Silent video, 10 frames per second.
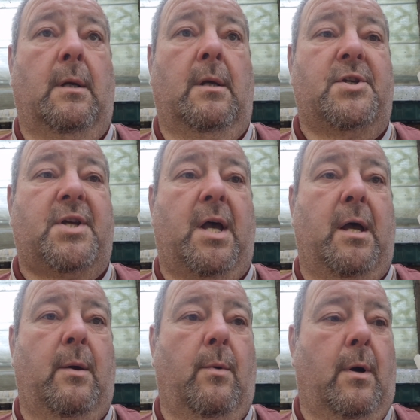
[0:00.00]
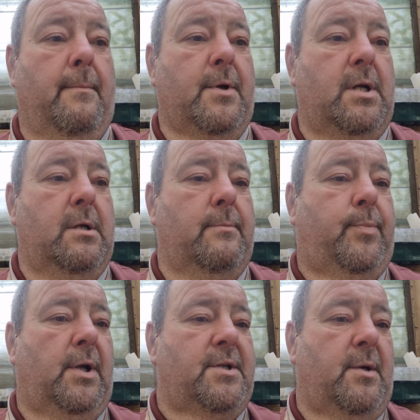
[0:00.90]
So I'm going to
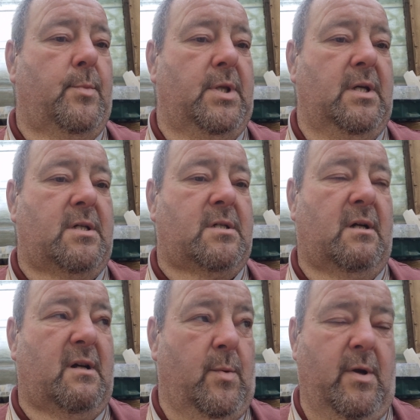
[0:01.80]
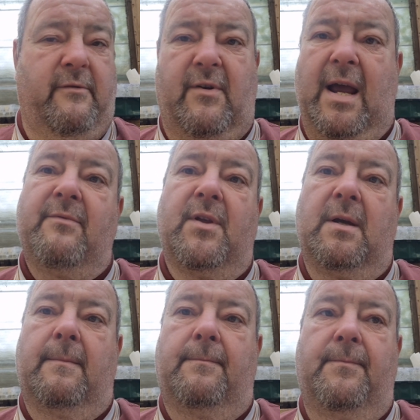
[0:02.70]
plod on with this. I've got to hoover out
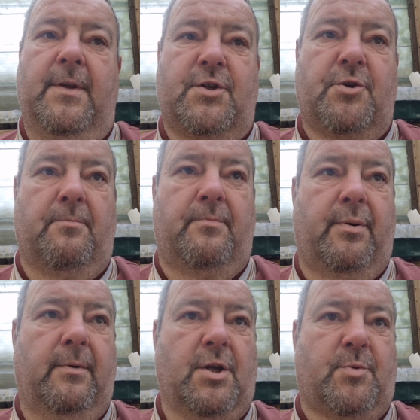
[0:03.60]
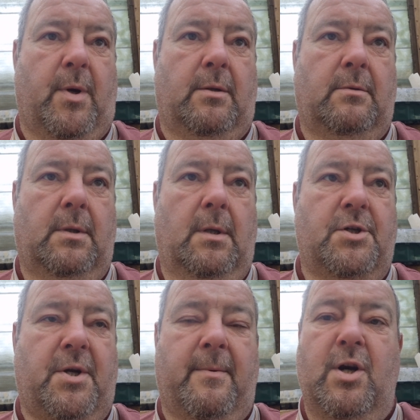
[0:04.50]
the sump as well.
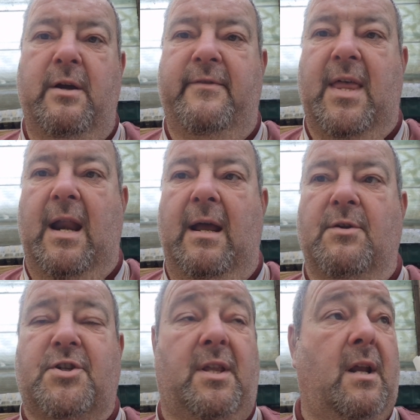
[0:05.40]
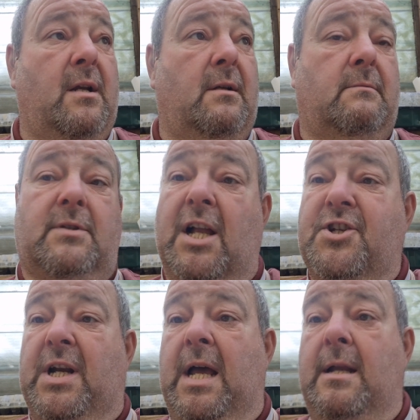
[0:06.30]
So I'm going to hoover that out, and then I'll catch
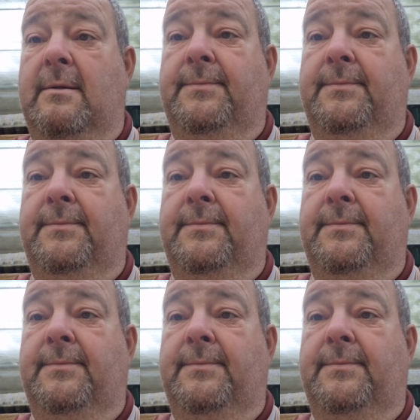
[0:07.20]
you later.